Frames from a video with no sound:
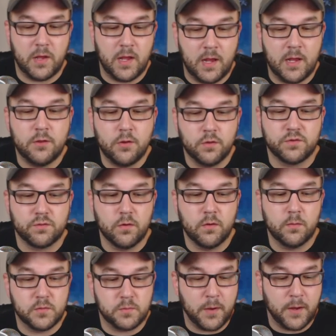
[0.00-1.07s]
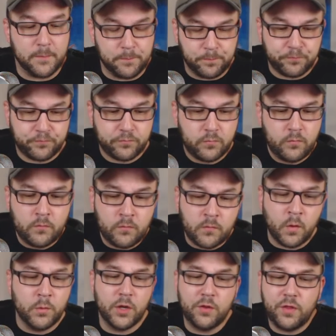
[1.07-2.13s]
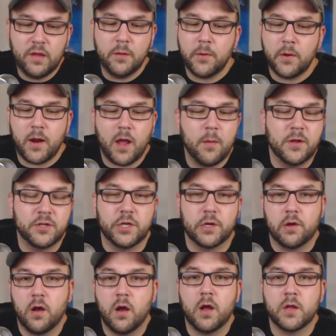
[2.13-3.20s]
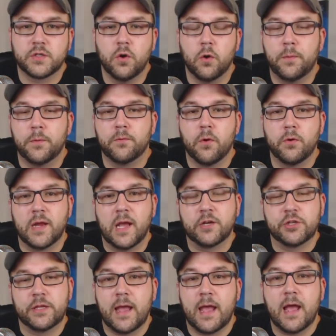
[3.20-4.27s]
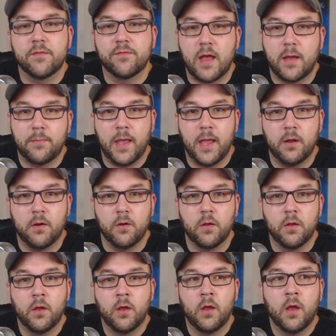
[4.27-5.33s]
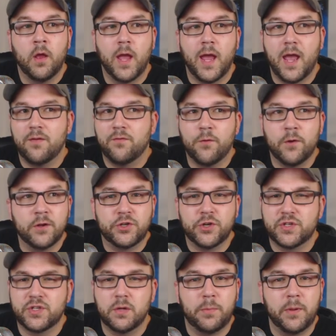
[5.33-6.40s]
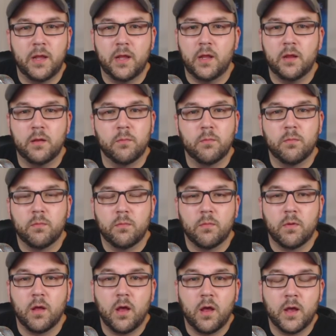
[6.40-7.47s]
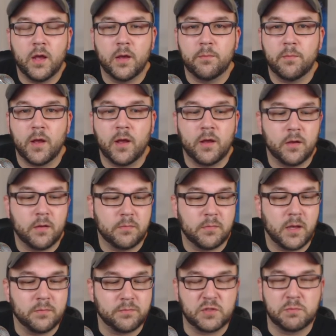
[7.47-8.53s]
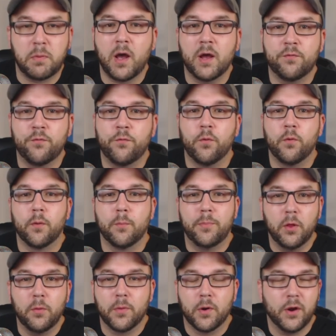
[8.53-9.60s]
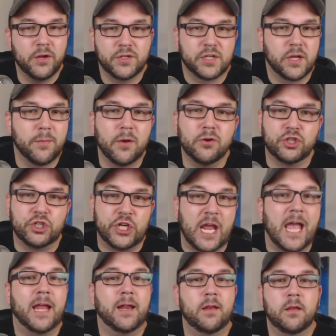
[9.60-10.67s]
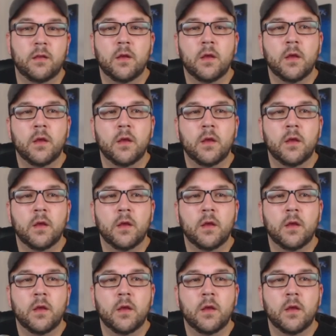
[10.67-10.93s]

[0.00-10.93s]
rooms, but when you think about how much it cost Open Road to actually have that panel, and for it just to be a spot for Bill Murray just to come out and chat,